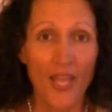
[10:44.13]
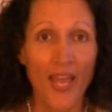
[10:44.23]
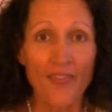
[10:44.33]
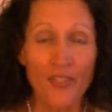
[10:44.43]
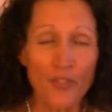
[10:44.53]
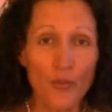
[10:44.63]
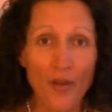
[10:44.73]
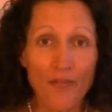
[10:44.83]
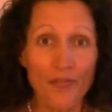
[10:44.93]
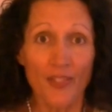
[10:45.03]
And then you
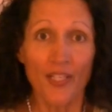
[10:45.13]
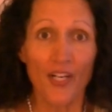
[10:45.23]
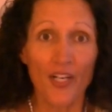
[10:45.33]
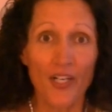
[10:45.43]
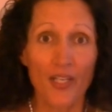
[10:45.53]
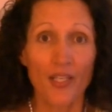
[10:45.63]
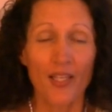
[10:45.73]
have fear,